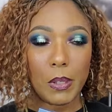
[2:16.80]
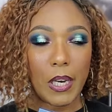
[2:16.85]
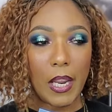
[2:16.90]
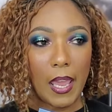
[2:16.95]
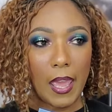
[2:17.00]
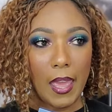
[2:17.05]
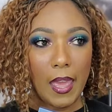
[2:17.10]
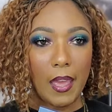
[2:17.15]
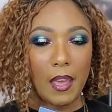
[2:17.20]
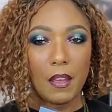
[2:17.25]
but I
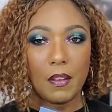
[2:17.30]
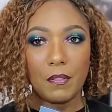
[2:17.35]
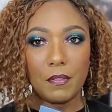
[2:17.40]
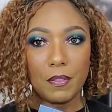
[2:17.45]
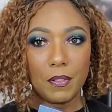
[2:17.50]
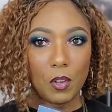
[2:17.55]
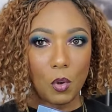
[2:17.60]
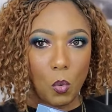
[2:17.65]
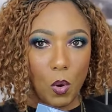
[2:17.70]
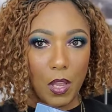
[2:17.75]
have
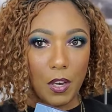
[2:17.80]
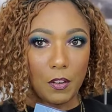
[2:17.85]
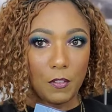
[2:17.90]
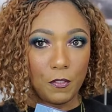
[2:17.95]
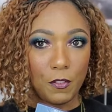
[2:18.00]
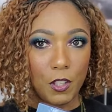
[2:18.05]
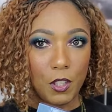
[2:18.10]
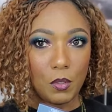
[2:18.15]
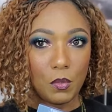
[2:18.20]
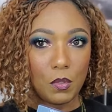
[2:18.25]
quite a
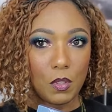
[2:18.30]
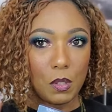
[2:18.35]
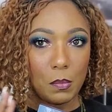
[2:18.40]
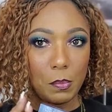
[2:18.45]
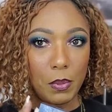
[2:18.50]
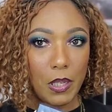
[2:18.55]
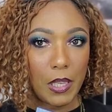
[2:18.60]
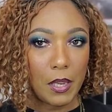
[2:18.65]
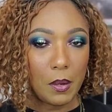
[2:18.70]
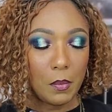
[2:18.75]
few to
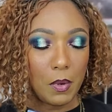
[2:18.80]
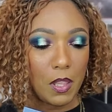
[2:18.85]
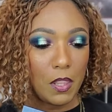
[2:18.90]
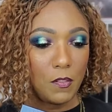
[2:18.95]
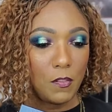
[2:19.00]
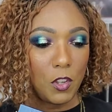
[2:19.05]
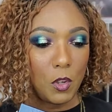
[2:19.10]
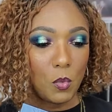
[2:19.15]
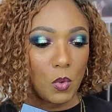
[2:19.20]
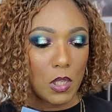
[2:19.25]
play with
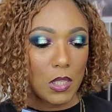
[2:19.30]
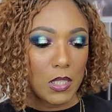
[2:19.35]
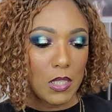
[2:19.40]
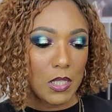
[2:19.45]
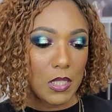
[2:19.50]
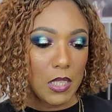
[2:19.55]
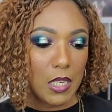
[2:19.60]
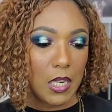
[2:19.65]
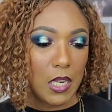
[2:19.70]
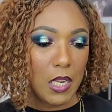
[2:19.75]
if you want to
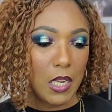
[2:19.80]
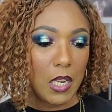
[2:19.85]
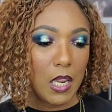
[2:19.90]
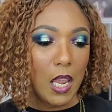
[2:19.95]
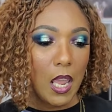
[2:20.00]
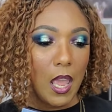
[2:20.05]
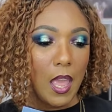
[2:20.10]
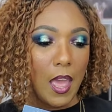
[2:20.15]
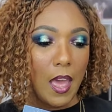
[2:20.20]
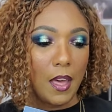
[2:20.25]
see
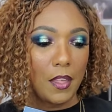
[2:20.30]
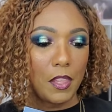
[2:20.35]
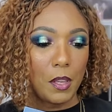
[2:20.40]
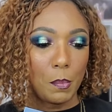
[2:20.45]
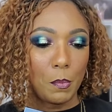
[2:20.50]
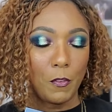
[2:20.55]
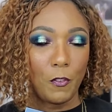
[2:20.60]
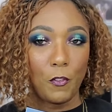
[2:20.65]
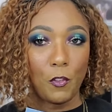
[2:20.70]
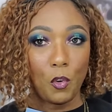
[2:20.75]
how they
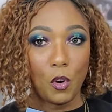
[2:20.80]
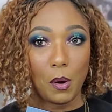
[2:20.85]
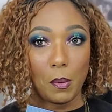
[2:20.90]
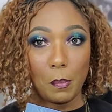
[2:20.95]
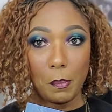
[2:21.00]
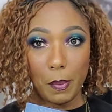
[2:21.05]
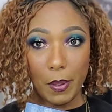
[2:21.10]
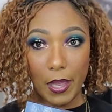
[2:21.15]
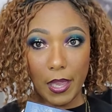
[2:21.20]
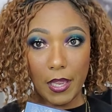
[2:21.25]

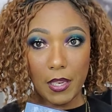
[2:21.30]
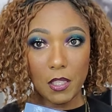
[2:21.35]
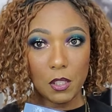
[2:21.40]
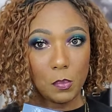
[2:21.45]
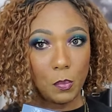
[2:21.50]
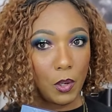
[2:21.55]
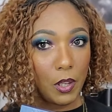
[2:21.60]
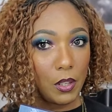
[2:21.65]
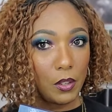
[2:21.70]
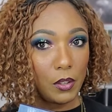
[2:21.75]
perform. But
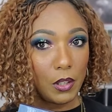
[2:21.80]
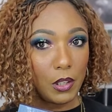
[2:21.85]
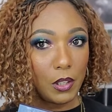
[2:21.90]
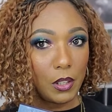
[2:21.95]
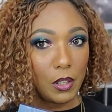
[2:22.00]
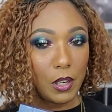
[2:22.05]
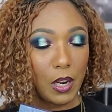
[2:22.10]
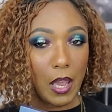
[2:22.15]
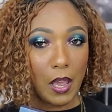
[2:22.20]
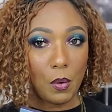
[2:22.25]
spoiler
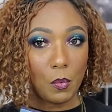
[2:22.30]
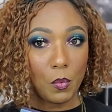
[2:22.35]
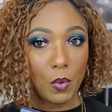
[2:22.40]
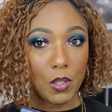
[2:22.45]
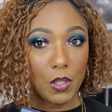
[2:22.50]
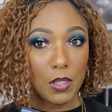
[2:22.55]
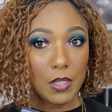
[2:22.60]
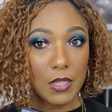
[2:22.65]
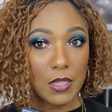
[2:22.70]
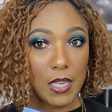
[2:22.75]
alert, I
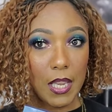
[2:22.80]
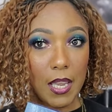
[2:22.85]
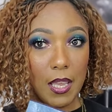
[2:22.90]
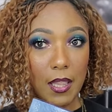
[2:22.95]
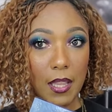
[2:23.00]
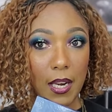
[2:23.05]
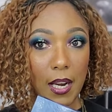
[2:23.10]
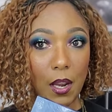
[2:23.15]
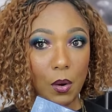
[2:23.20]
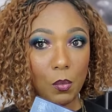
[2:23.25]
will say
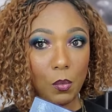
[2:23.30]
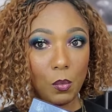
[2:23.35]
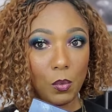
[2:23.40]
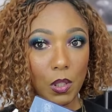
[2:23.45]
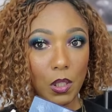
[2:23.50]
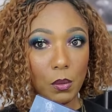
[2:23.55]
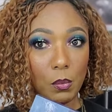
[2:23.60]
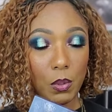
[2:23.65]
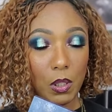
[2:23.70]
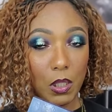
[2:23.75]
that I
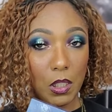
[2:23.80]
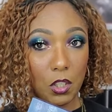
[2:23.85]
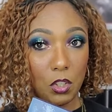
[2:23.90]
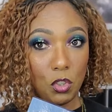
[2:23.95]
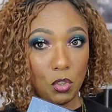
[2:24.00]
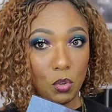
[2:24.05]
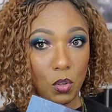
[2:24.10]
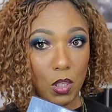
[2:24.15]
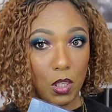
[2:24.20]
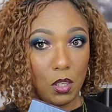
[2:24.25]
really, really
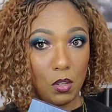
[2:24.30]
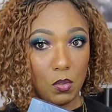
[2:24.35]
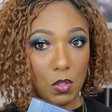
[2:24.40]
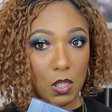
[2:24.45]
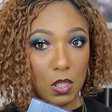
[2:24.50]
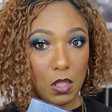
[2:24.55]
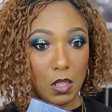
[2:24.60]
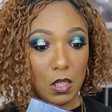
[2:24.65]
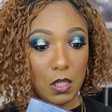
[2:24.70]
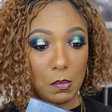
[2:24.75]
enjoyed
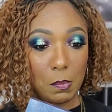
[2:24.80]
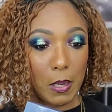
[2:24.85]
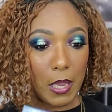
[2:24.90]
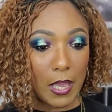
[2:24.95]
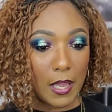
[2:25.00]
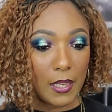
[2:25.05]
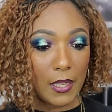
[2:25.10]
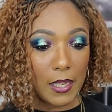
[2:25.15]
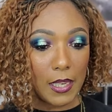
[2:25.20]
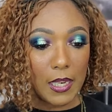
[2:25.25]
using this
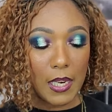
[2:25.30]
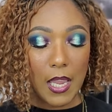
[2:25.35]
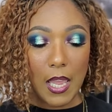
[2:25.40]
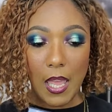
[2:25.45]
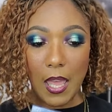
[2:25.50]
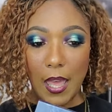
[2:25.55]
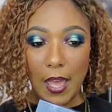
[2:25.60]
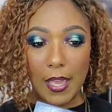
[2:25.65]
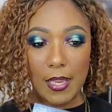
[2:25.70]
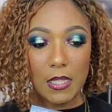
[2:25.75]
palette.
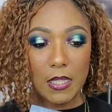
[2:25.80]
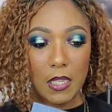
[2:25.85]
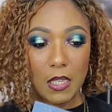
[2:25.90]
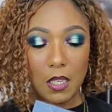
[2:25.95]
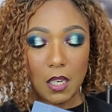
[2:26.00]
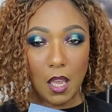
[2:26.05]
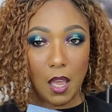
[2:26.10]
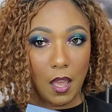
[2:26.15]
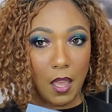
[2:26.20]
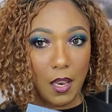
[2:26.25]
I did
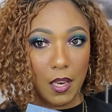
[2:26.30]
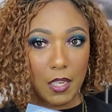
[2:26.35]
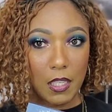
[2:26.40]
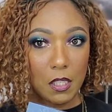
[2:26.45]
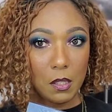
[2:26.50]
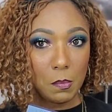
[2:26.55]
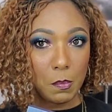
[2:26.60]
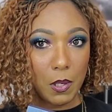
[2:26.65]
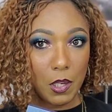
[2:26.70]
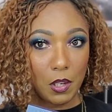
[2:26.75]
not
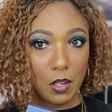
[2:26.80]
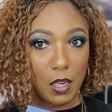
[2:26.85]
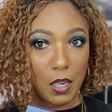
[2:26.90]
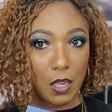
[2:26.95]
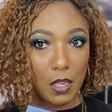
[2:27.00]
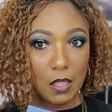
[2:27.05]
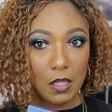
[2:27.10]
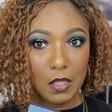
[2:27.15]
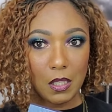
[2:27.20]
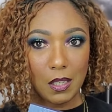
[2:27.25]

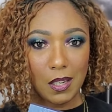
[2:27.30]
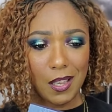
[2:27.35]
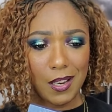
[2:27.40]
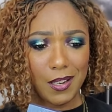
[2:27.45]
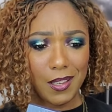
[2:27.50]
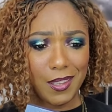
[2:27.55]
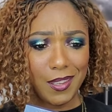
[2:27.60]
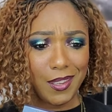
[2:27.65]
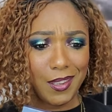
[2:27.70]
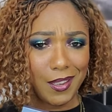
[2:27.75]
experience a lot
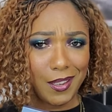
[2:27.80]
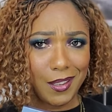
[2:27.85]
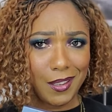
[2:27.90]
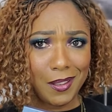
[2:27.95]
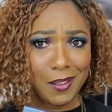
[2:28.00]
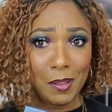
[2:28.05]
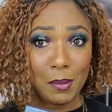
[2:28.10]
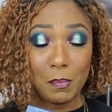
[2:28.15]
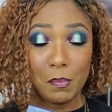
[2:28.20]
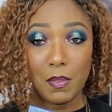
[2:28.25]
of kick
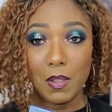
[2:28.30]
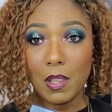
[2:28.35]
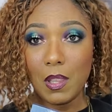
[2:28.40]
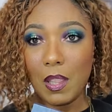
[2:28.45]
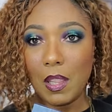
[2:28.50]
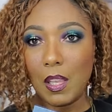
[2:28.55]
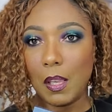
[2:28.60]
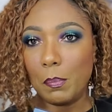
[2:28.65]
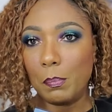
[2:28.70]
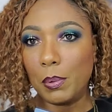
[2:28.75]
up.
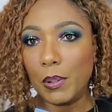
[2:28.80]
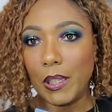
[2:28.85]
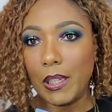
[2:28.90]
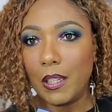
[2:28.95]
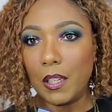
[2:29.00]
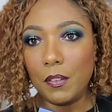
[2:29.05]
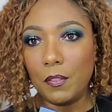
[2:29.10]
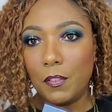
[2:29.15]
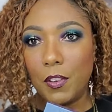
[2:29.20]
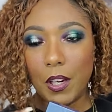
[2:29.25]
It
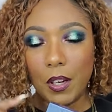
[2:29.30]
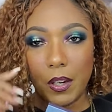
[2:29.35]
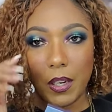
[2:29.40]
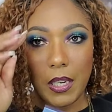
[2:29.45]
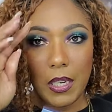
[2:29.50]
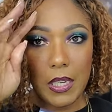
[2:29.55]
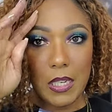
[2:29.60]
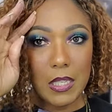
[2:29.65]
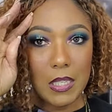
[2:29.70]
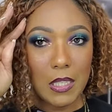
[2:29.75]
blended very
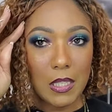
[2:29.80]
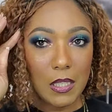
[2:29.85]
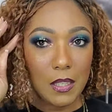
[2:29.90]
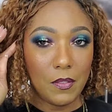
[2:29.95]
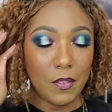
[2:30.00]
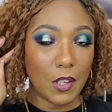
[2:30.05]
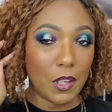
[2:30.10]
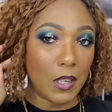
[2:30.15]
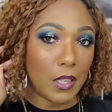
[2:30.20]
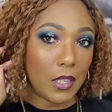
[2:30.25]
easily,
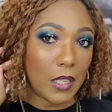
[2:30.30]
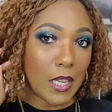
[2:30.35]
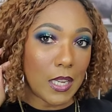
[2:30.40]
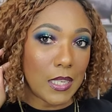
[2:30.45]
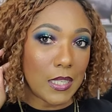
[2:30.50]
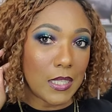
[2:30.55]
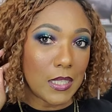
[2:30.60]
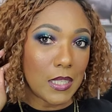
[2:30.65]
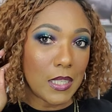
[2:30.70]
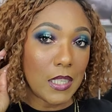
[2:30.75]
very
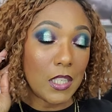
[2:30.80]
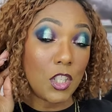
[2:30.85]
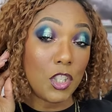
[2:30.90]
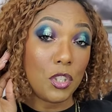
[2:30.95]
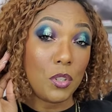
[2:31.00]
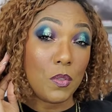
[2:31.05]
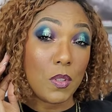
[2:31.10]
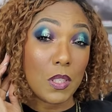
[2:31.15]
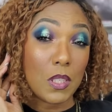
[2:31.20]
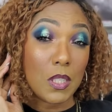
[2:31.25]
nicely. And as
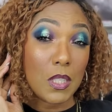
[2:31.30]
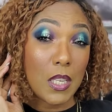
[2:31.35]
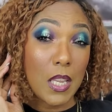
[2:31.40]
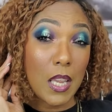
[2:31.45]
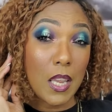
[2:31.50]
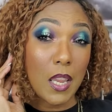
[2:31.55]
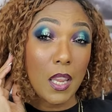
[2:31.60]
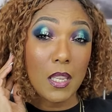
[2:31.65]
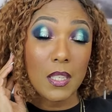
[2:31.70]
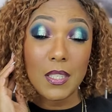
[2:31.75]
you can
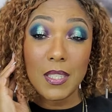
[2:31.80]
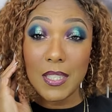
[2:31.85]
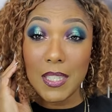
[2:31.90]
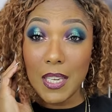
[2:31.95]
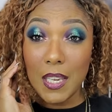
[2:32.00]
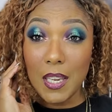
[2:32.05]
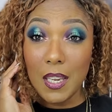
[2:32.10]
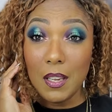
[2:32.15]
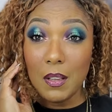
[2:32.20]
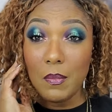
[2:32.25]
say,
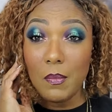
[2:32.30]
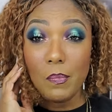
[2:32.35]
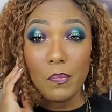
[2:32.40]
see,